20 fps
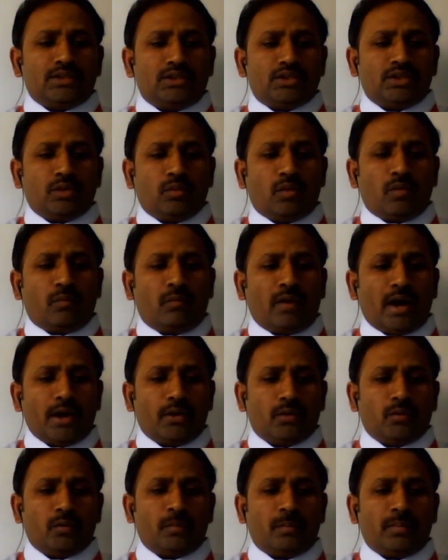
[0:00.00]

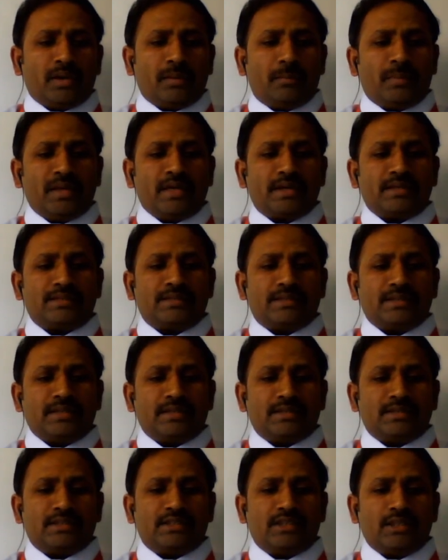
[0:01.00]
CO5 prepare
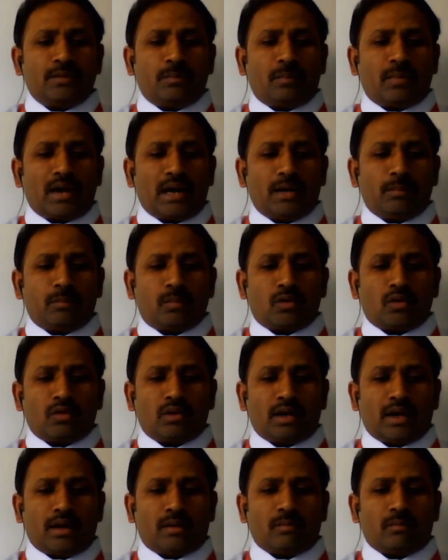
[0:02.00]
CNC part
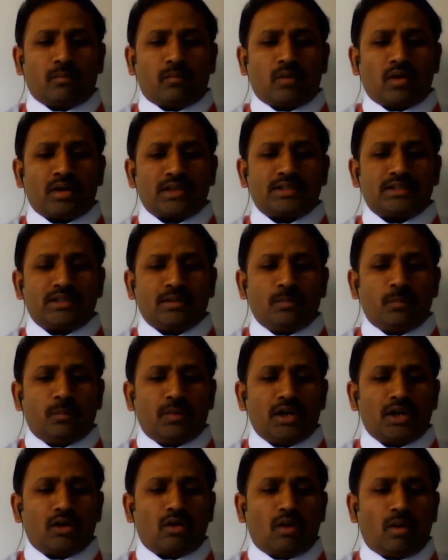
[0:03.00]
program for
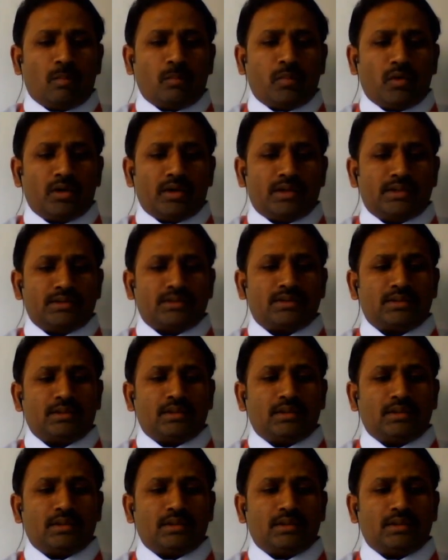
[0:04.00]
simple components.